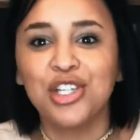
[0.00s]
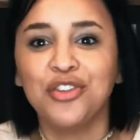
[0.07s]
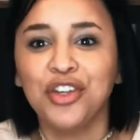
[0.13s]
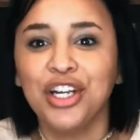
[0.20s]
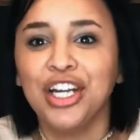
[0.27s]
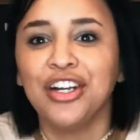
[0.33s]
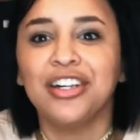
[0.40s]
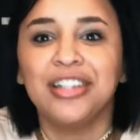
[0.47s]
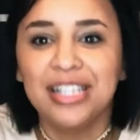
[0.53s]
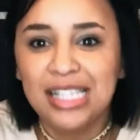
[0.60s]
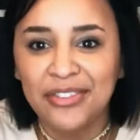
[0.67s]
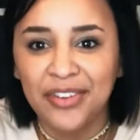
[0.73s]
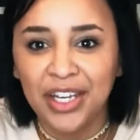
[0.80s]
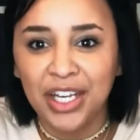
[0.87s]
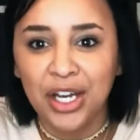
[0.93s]
so if you're here on this
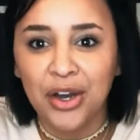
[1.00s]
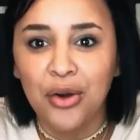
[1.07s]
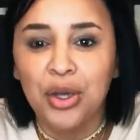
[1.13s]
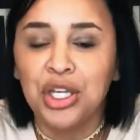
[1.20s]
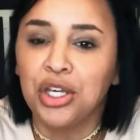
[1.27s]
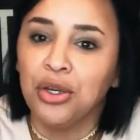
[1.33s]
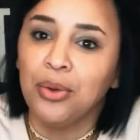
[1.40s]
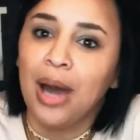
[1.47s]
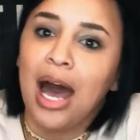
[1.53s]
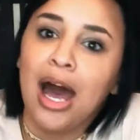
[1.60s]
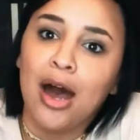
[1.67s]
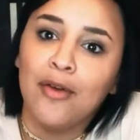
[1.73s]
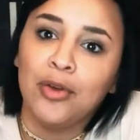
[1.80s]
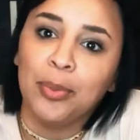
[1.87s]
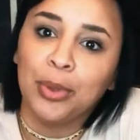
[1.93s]
video, you
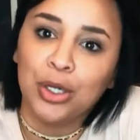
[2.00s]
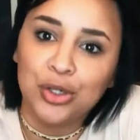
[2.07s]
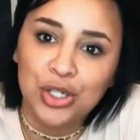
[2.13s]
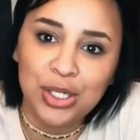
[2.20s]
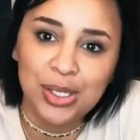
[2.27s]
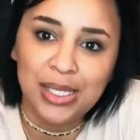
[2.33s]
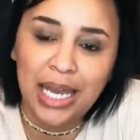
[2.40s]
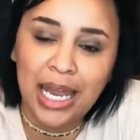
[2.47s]
have purchased